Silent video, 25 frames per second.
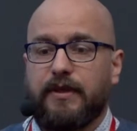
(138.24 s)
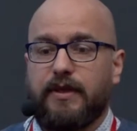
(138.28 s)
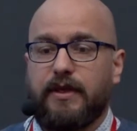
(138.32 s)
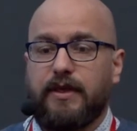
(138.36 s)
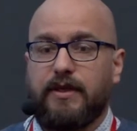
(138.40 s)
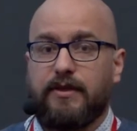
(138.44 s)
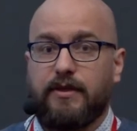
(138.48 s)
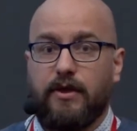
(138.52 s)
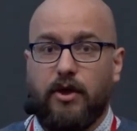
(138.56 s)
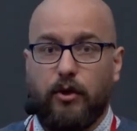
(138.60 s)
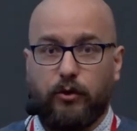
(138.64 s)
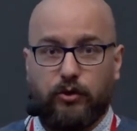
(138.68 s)

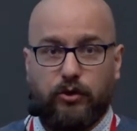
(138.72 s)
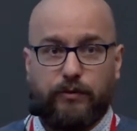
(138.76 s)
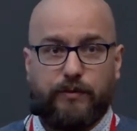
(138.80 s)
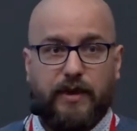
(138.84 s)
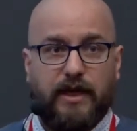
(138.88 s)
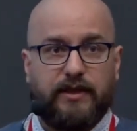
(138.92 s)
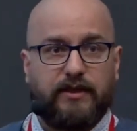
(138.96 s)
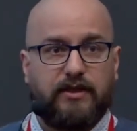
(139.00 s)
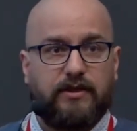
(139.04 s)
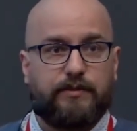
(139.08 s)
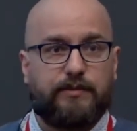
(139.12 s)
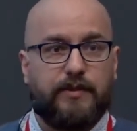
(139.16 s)
in
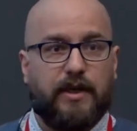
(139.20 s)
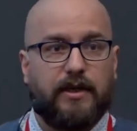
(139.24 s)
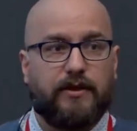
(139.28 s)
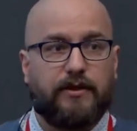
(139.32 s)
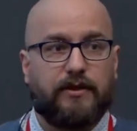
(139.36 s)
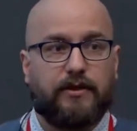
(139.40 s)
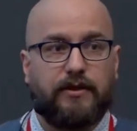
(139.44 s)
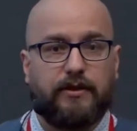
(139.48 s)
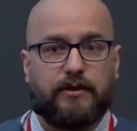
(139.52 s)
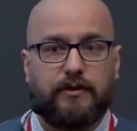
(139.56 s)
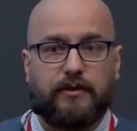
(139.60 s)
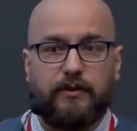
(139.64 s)
automated
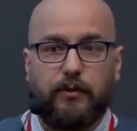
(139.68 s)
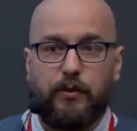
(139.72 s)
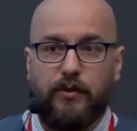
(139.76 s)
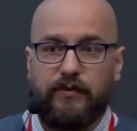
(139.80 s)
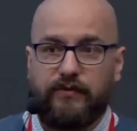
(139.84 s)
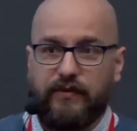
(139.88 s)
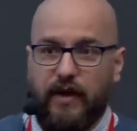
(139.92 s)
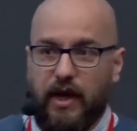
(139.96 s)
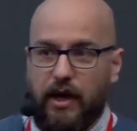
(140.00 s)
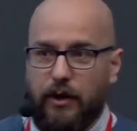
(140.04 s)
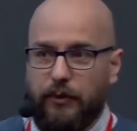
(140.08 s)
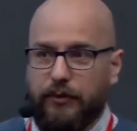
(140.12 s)
manner
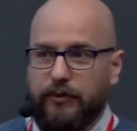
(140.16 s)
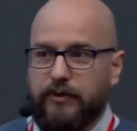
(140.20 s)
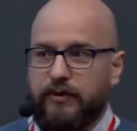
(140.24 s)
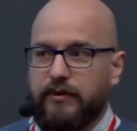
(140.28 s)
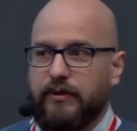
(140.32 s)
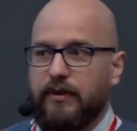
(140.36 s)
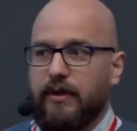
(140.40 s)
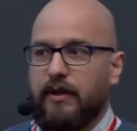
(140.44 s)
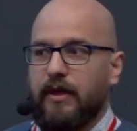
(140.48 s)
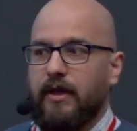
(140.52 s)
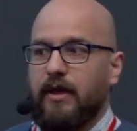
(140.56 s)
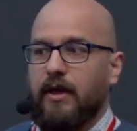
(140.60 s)

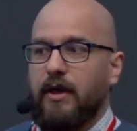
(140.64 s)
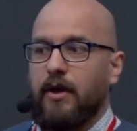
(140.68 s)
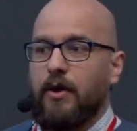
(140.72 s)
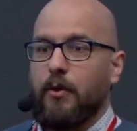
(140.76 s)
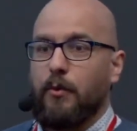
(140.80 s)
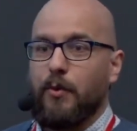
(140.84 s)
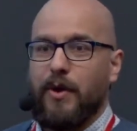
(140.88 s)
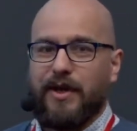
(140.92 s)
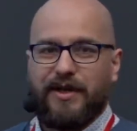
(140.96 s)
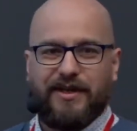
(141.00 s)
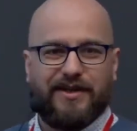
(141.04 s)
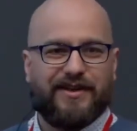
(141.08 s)
without
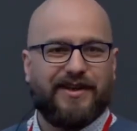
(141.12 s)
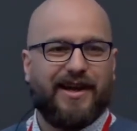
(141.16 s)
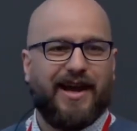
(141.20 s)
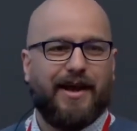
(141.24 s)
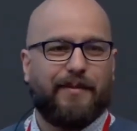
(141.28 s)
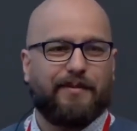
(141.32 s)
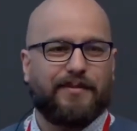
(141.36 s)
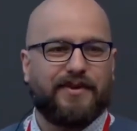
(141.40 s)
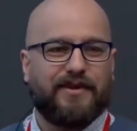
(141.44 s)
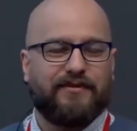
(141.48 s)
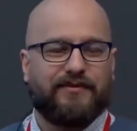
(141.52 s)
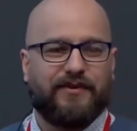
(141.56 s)
waking
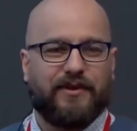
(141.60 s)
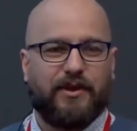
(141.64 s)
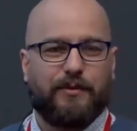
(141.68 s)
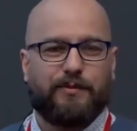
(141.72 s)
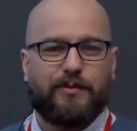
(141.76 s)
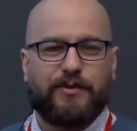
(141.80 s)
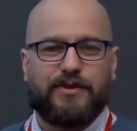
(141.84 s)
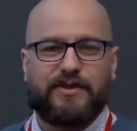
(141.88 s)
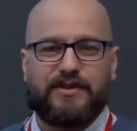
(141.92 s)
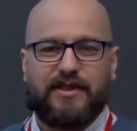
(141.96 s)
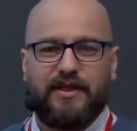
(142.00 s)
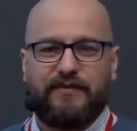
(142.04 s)
up
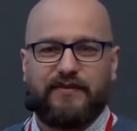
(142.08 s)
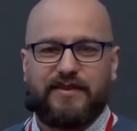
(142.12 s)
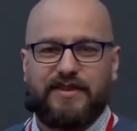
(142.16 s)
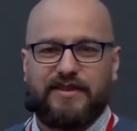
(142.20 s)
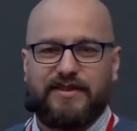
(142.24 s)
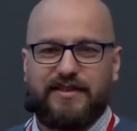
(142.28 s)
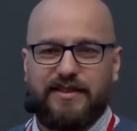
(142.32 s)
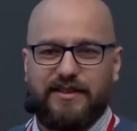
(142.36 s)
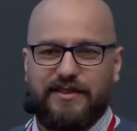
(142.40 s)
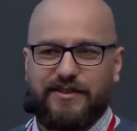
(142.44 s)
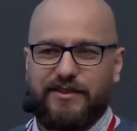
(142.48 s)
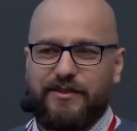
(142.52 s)
developers at
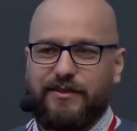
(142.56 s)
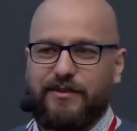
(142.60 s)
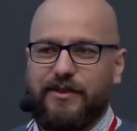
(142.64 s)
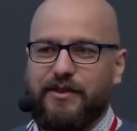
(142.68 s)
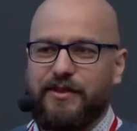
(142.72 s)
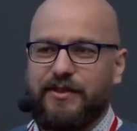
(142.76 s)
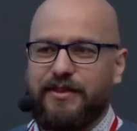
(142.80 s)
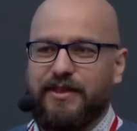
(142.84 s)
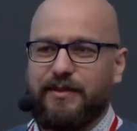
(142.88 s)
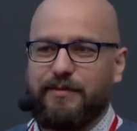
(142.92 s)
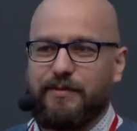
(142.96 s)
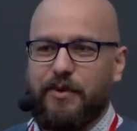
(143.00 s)
6
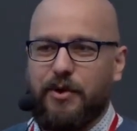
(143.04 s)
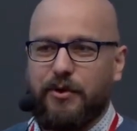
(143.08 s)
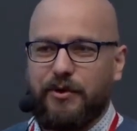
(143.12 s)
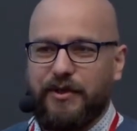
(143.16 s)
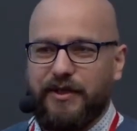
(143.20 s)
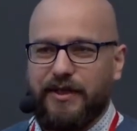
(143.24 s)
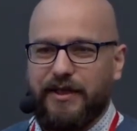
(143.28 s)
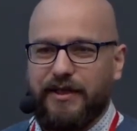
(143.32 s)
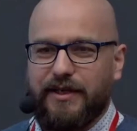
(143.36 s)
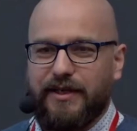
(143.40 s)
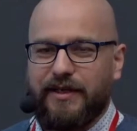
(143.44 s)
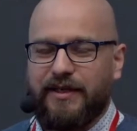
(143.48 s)
o'clock in the
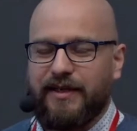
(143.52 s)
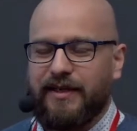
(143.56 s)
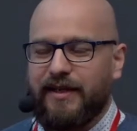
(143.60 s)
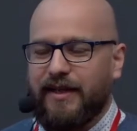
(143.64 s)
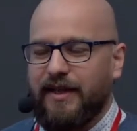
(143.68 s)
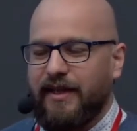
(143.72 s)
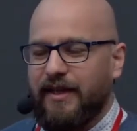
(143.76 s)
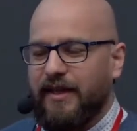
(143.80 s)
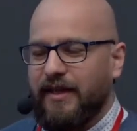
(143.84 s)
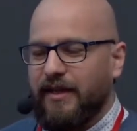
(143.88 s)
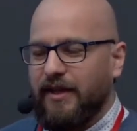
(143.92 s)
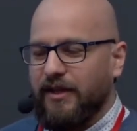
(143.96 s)
morning
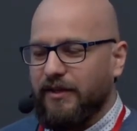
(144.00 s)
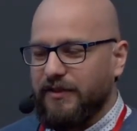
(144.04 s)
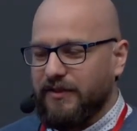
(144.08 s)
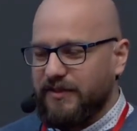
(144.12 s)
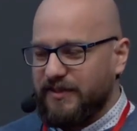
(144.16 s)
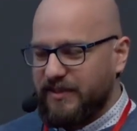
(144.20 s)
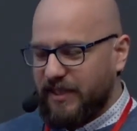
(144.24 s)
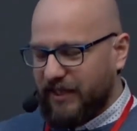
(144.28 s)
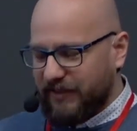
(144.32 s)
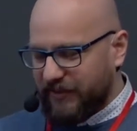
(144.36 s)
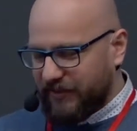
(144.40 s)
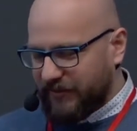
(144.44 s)
on
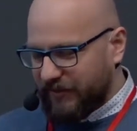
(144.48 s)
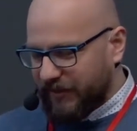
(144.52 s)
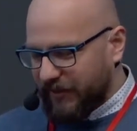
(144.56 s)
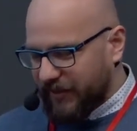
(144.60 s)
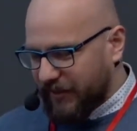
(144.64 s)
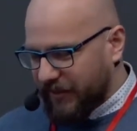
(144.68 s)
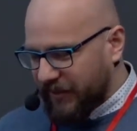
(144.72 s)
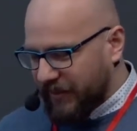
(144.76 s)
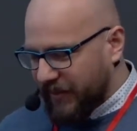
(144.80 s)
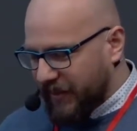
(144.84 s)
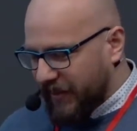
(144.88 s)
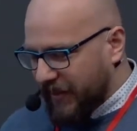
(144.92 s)

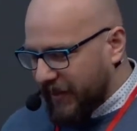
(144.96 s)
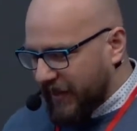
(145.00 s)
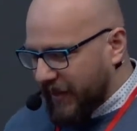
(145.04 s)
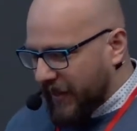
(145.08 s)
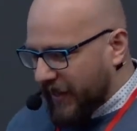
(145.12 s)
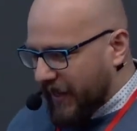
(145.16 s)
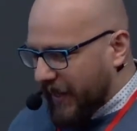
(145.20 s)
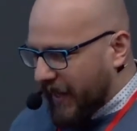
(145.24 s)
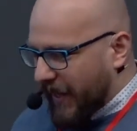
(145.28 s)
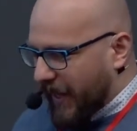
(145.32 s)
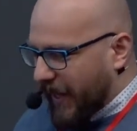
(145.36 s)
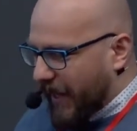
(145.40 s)
Saturday,
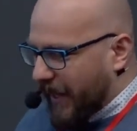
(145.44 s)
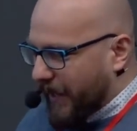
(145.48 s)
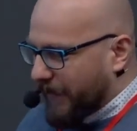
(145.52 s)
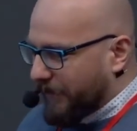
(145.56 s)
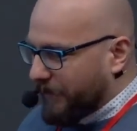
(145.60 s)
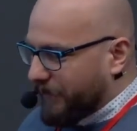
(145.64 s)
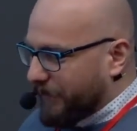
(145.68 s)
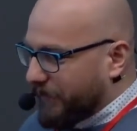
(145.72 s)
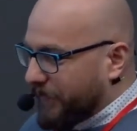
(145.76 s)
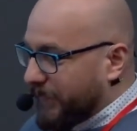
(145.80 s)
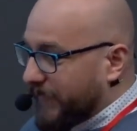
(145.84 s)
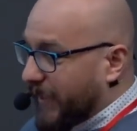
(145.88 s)

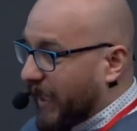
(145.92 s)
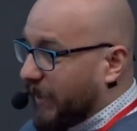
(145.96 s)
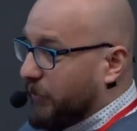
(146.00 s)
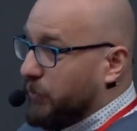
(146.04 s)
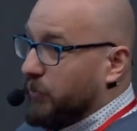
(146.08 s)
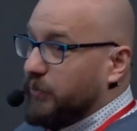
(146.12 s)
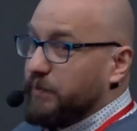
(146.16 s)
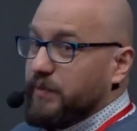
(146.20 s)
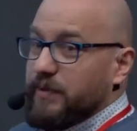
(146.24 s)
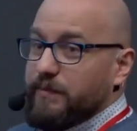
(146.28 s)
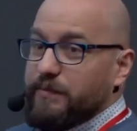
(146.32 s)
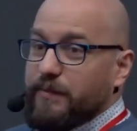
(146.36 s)
that
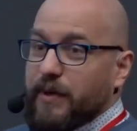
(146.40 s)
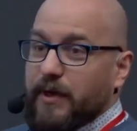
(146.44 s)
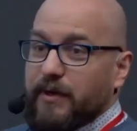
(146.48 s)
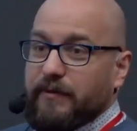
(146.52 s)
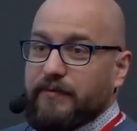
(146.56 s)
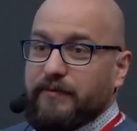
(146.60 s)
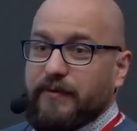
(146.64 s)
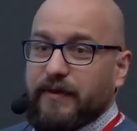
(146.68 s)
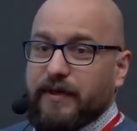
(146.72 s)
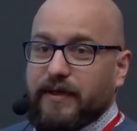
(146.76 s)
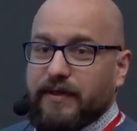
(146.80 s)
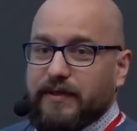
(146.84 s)
would be
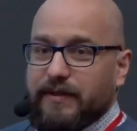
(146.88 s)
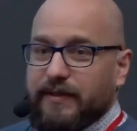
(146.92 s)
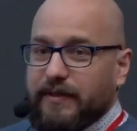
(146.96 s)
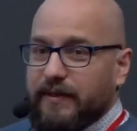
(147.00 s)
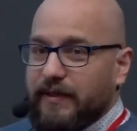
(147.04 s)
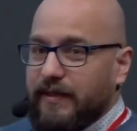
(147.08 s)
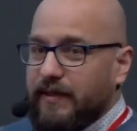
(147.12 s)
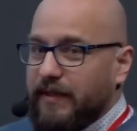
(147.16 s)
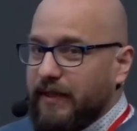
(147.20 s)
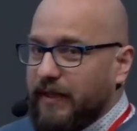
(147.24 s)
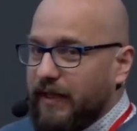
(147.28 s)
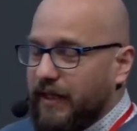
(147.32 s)
perfect.
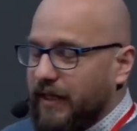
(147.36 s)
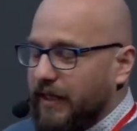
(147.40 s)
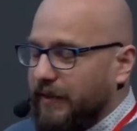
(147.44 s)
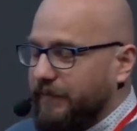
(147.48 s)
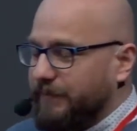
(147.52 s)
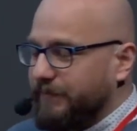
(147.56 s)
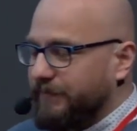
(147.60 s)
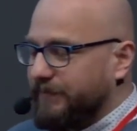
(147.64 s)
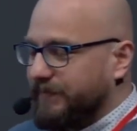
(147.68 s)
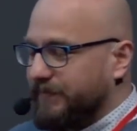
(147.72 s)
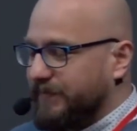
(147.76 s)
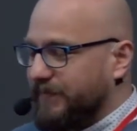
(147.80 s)

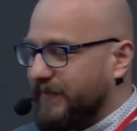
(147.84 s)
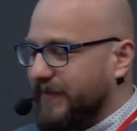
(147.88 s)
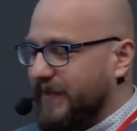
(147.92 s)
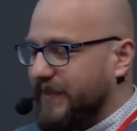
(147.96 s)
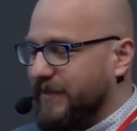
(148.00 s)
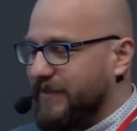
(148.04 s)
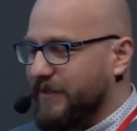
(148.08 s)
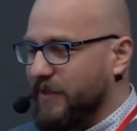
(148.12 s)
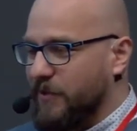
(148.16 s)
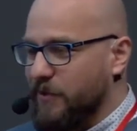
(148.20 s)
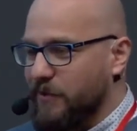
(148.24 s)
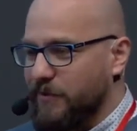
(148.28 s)

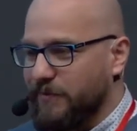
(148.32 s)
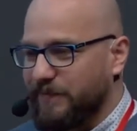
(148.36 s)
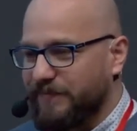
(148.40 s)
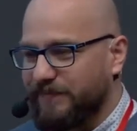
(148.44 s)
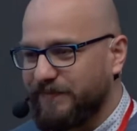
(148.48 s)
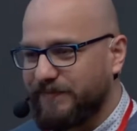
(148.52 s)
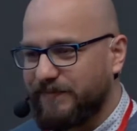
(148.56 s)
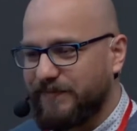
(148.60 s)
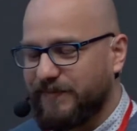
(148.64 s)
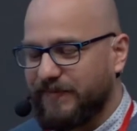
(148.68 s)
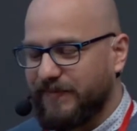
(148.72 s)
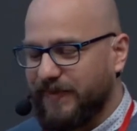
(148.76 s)
So
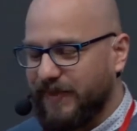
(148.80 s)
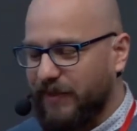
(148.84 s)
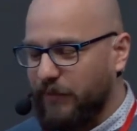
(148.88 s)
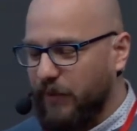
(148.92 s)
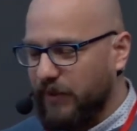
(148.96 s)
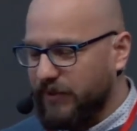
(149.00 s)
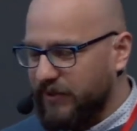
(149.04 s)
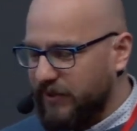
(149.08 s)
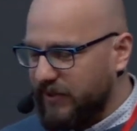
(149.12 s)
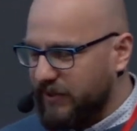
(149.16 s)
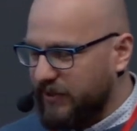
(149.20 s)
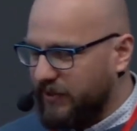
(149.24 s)
the
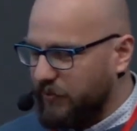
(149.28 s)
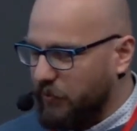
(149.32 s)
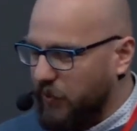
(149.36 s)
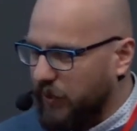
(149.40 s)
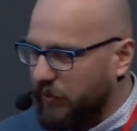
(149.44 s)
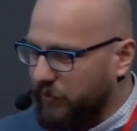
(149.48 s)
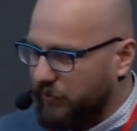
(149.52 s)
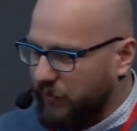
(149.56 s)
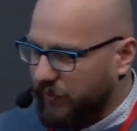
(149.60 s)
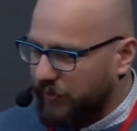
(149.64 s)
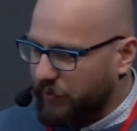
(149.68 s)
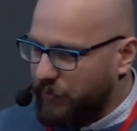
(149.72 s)
question is
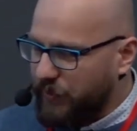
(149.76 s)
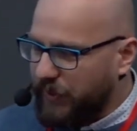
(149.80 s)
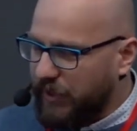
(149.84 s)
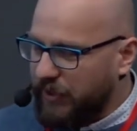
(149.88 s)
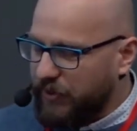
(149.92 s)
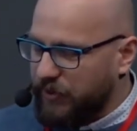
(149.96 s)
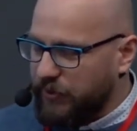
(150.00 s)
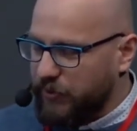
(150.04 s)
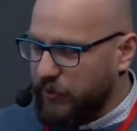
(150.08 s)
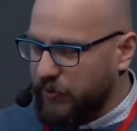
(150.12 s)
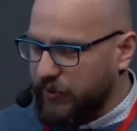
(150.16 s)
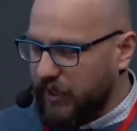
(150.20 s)
whether we
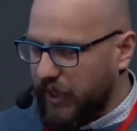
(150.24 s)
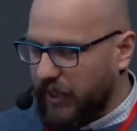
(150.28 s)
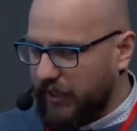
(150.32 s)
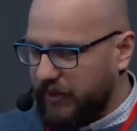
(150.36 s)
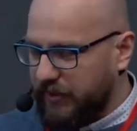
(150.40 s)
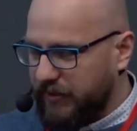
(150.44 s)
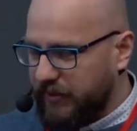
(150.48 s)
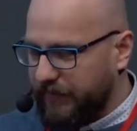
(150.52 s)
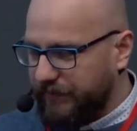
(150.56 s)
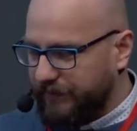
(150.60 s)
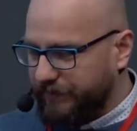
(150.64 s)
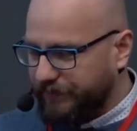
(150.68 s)
can do
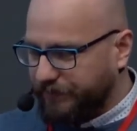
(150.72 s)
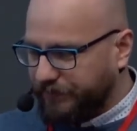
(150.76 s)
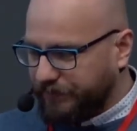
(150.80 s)
that